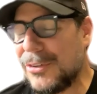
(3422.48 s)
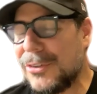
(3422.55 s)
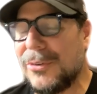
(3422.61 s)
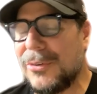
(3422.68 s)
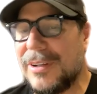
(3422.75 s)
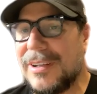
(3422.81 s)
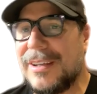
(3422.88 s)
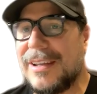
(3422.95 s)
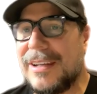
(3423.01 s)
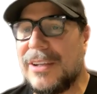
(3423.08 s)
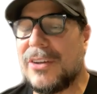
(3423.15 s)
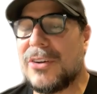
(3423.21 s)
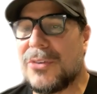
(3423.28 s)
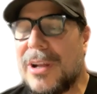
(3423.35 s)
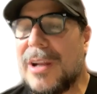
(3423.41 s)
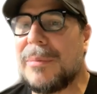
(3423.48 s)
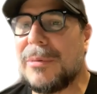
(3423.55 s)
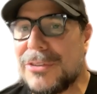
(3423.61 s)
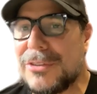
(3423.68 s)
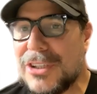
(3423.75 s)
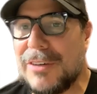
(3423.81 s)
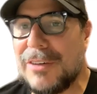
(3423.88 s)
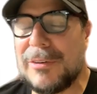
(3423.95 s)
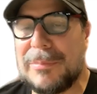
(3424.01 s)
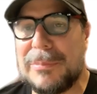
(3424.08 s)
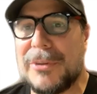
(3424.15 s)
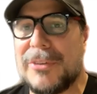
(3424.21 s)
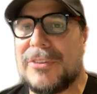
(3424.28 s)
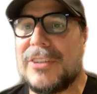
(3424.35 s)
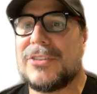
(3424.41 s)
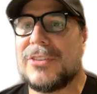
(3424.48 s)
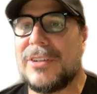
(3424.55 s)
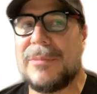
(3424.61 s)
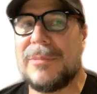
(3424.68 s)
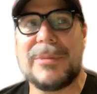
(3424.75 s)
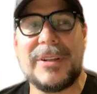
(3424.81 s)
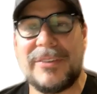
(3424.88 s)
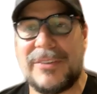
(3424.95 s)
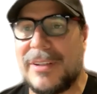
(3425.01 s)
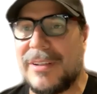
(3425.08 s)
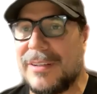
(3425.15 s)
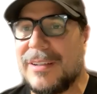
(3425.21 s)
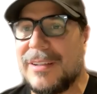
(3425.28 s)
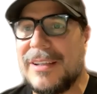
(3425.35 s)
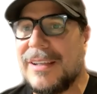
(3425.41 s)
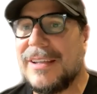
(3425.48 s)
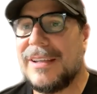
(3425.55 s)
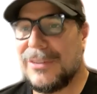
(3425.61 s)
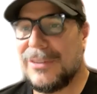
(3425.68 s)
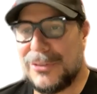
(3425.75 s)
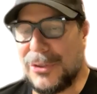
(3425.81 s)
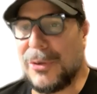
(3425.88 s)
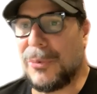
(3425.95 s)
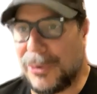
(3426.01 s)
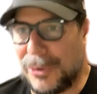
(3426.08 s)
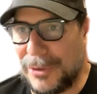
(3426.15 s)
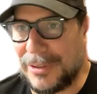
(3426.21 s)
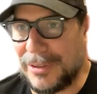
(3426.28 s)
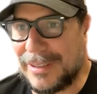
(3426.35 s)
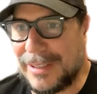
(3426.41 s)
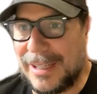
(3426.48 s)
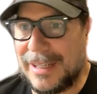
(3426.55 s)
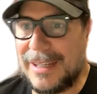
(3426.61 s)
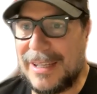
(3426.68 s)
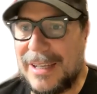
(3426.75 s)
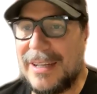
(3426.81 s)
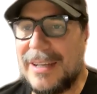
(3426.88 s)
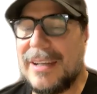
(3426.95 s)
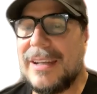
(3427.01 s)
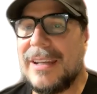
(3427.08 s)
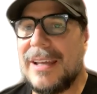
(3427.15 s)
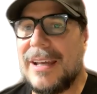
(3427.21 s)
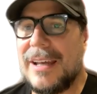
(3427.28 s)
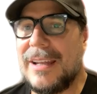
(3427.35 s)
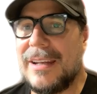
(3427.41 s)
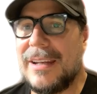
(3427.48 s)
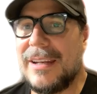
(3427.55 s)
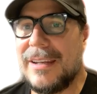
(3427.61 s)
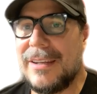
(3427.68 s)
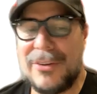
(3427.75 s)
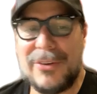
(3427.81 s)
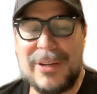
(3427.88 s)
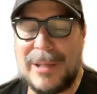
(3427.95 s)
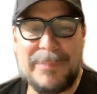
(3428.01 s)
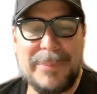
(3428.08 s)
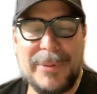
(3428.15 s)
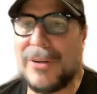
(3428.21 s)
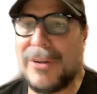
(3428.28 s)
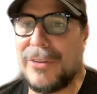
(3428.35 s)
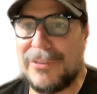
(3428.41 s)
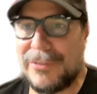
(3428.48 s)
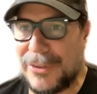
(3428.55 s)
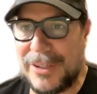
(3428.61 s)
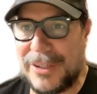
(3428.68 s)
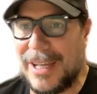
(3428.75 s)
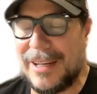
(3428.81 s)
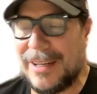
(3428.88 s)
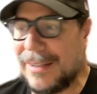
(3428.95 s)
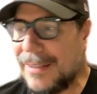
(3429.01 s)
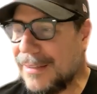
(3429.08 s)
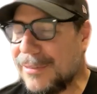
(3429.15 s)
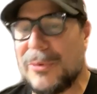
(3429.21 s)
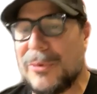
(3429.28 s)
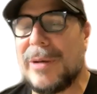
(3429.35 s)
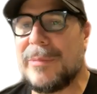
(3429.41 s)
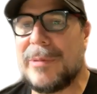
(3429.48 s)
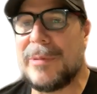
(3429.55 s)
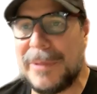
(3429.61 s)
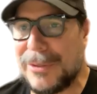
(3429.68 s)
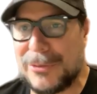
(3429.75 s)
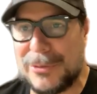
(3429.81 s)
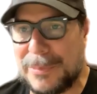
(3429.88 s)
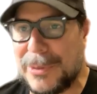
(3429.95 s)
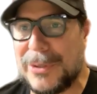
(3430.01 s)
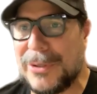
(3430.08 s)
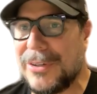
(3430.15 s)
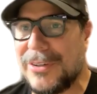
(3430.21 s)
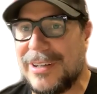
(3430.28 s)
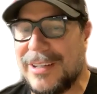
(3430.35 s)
doing an incredible job of positioning Brazil to the world, and you know, I applaud you for that, and this is why I'm a big supporter.